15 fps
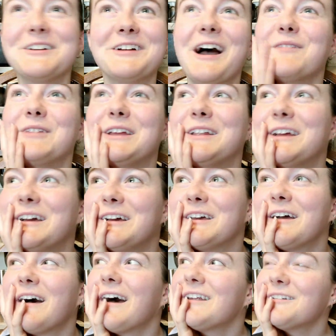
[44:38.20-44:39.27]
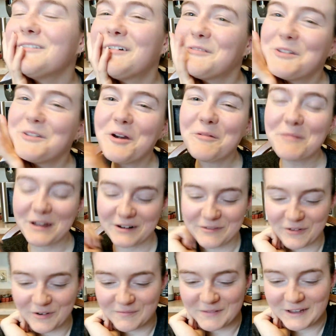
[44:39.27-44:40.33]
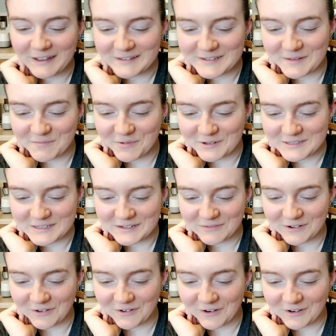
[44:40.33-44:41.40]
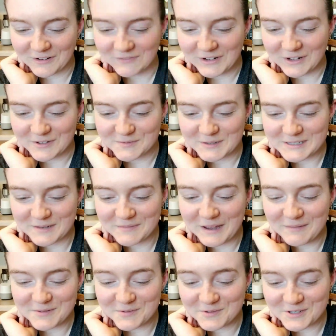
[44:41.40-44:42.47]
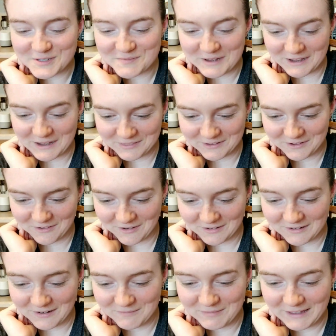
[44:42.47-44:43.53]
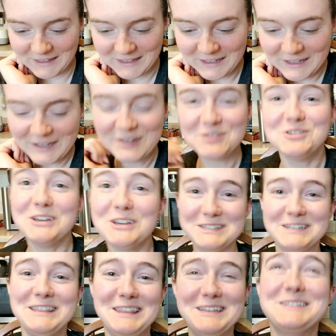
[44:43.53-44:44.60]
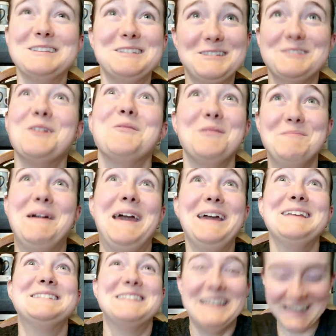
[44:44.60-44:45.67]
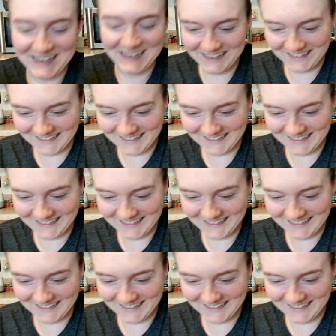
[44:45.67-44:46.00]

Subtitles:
I mean, y'all might have heard me at some points in different gardening videos, but sometimes we'll just be out in the garden and I'm like, Jason, this is so amazing.